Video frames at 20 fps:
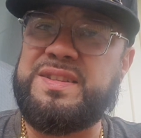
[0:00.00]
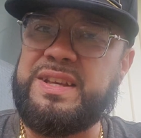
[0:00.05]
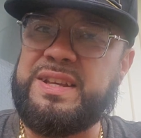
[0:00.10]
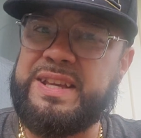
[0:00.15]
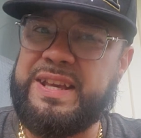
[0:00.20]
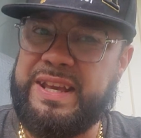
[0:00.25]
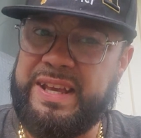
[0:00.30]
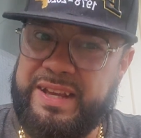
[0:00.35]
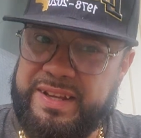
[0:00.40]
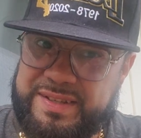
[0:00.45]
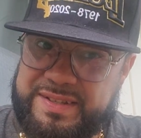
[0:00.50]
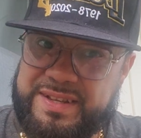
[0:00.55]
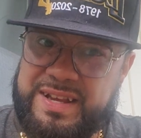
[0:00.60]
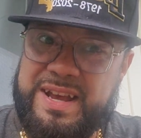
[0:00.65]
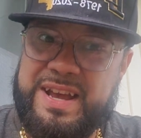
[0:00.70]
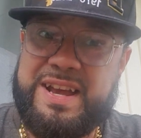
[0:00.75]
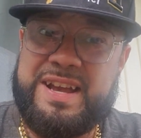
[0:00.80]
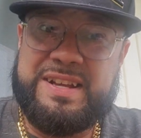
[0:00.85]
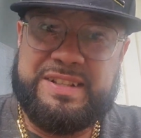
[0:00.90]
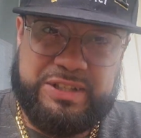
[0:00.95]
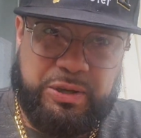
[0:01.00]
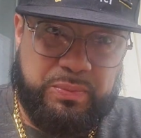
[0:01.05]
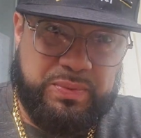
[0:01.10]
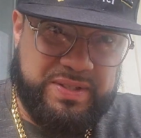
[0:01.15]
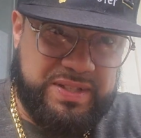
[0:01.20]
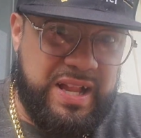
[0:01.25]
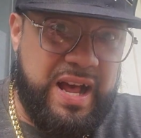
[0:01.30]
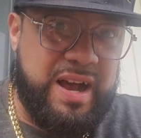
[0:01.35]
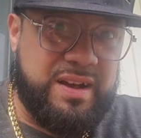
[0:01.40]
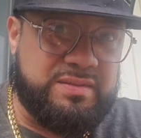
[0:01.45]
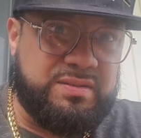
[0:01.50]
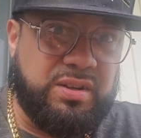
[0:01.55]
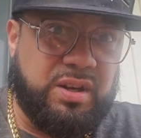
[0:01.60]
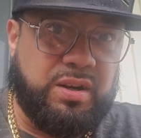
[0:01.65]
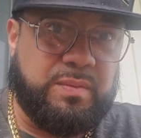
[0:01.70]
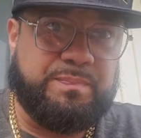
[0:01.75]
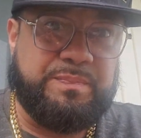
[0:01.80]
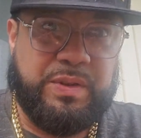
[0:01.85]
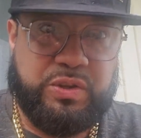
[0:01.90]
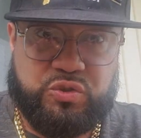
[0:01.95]
and Kings, that was locked
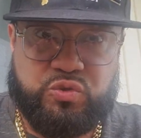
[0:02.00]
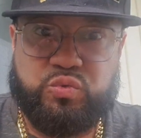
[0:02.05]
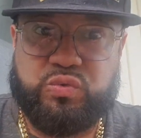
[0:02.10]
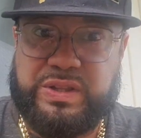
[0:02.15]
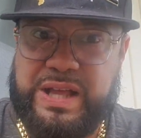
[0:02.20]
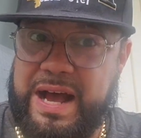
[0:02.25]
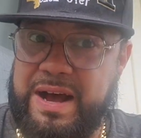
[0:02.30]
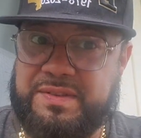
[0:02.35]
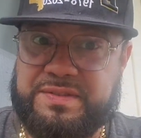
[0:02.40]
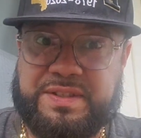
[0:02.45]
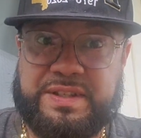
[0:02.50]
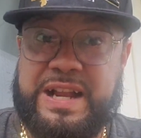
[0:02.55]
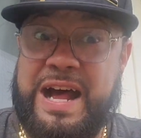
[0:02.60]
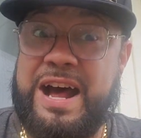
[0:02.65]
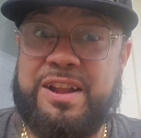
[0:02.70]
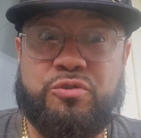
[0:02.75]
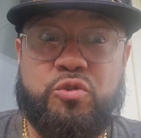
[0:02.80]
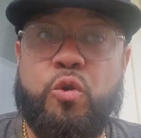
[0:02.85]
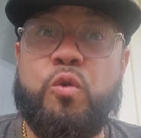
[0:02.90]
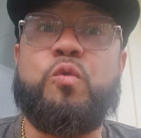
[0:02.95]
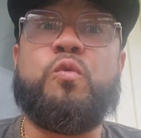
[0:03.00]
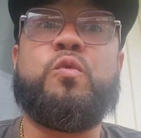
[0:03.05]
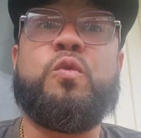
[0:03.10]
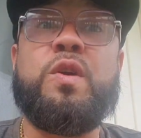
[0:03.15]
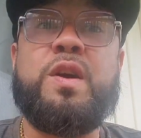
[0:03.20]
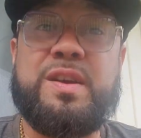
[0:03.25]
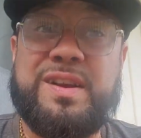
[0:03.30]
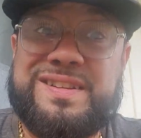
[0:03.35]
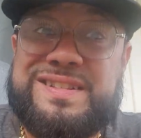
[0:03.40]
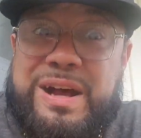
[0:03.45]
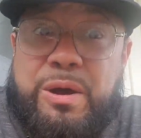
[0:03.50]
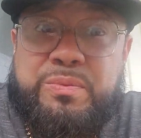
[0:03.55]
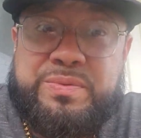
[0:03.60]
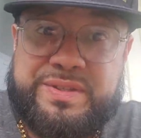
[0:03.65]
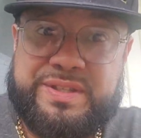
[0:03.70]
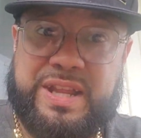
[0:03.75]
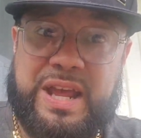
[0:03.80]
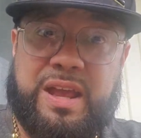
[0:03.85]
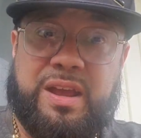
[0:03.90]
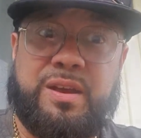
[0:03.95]
up in 2000. I know because I was
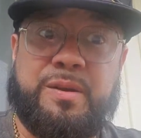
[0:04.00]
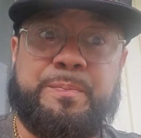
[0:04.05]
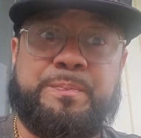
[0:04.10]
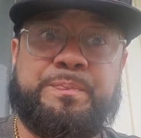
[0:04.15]
there.